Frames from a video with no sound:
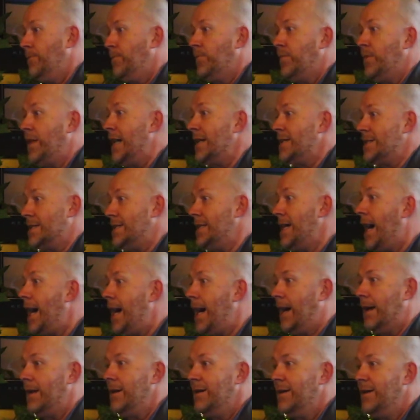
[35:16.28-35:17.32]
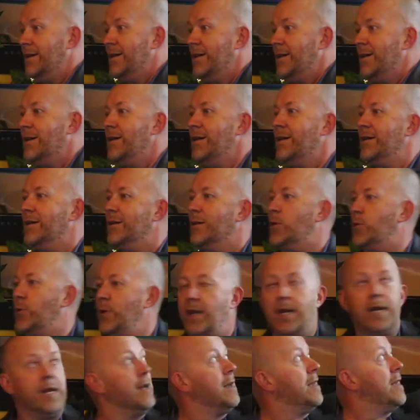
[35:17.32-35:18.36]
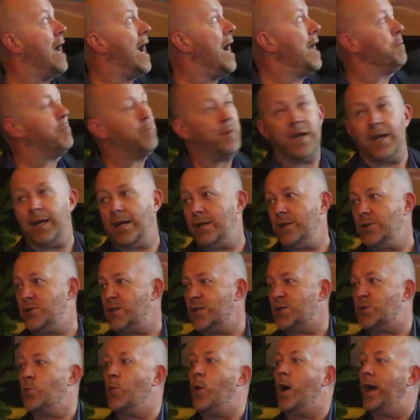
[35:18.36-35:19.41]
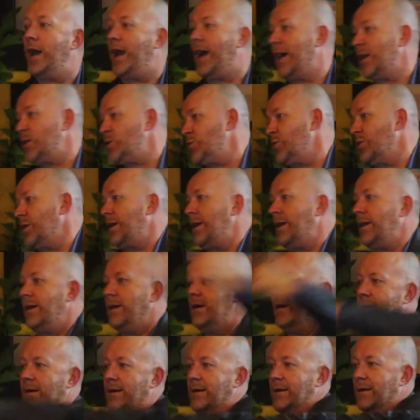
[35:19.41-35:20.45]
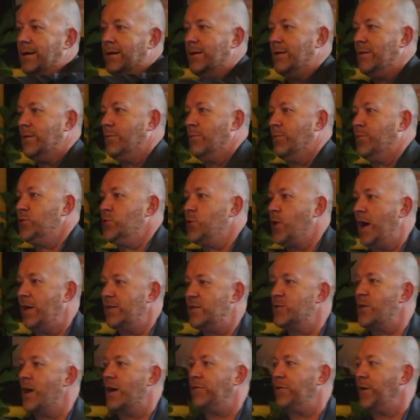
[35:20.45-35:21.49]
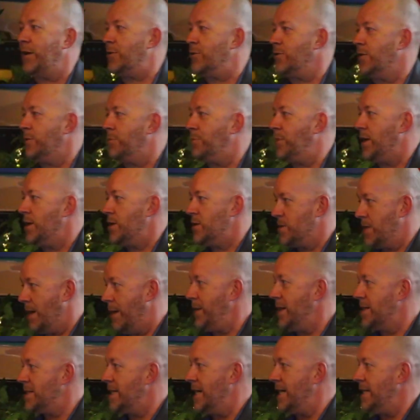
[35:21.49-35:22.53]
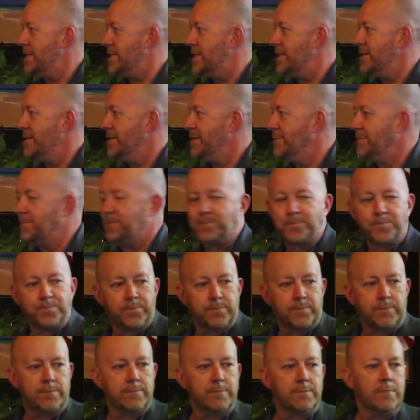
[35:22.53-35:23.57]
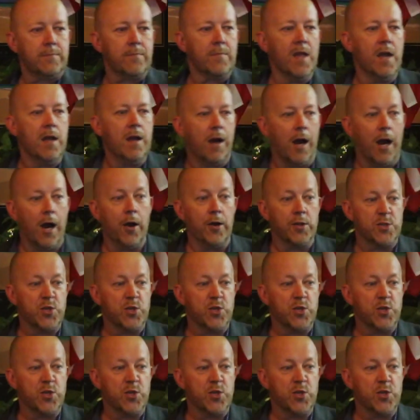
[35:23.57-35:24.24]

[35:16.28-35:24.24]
that's that. Creating that page is what actually drives traffic to the page. Does that make sense? Oh,